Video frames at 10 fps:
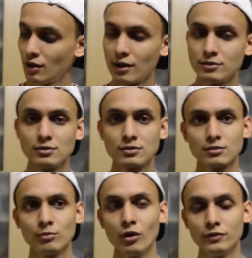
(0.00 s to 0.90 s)
I
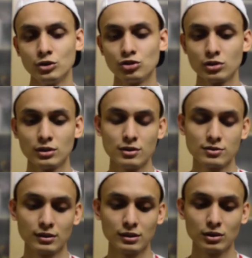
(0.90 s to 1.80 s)
just bought this shirt
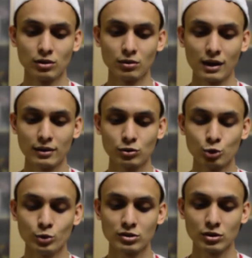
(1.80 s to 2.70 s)
recently on like
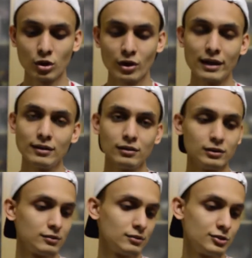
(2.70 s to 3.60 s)
2 weeks ago and it
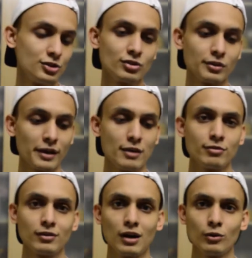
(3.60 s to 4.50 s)
just
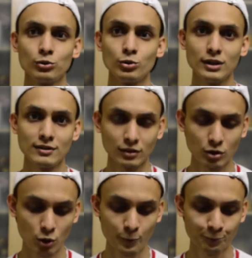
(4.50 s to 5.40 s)
arrived around 2 days
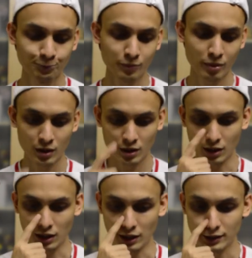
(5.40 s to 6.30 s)
ago.
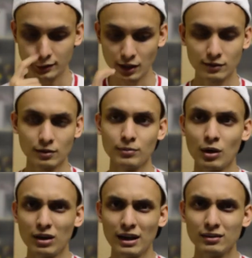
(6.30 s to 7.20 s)
It takes
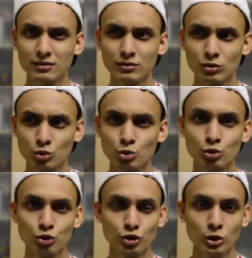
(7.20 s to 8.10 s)
about like 2
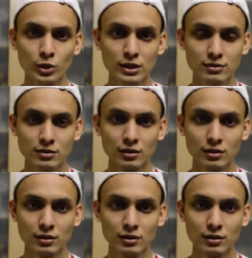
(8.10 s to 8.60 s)
to 3 weeks